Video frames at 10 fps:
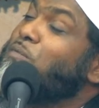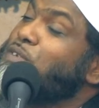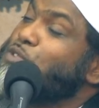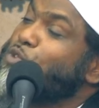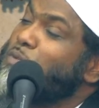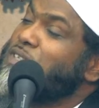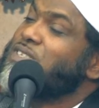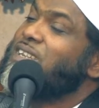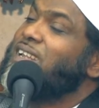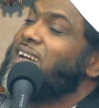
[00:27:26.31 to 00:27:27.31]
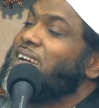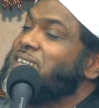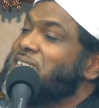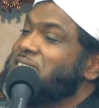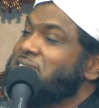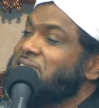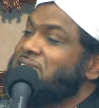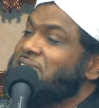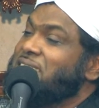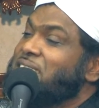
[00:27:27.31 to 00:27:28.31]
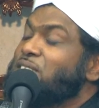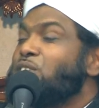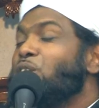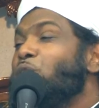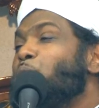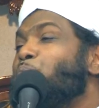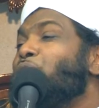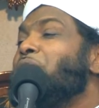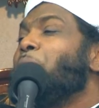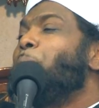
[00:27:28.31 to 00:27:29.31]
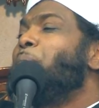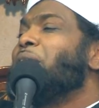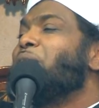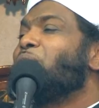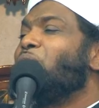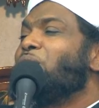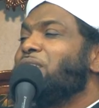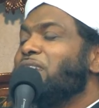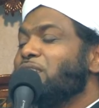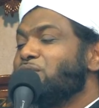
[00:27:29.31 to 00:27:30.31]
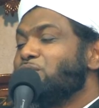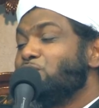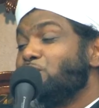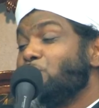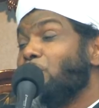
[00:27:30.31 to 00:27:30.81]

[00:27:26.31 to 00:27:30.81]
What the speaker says: for Jummah Salah. So now you pray in a bigger congregation. So you see the